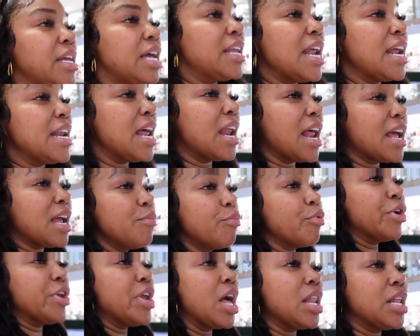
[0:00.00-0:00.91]
And I doubt I can
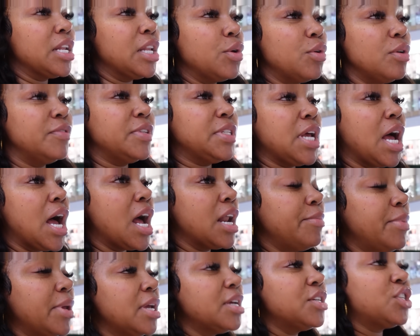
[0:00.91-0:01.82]
bring y'all in Louis Vuitton
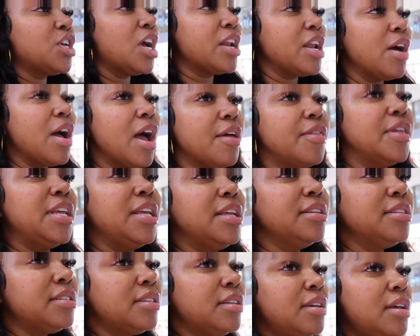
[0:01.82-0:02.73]
because y'all know how
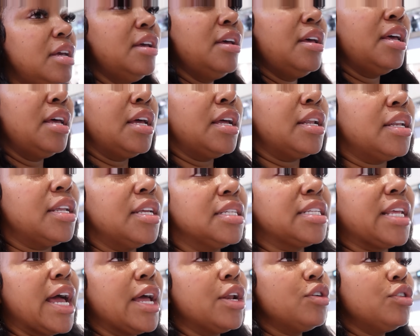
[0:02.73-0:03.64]
these
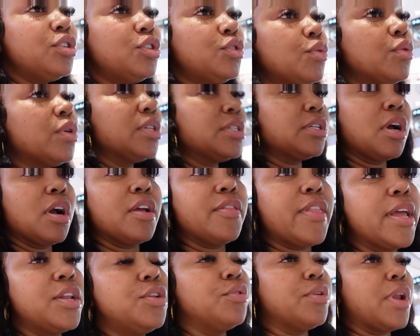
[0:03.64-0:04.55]
designer stores are.
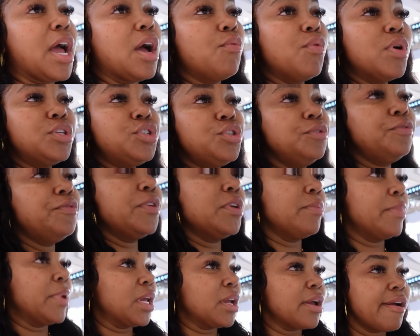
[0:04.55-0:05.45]
They do not want you
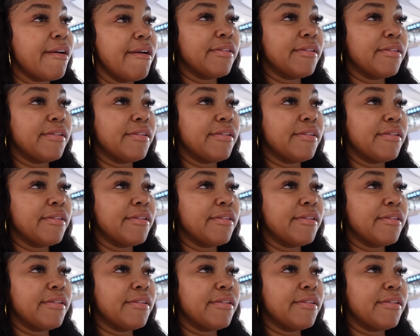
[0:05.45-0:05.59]
filming.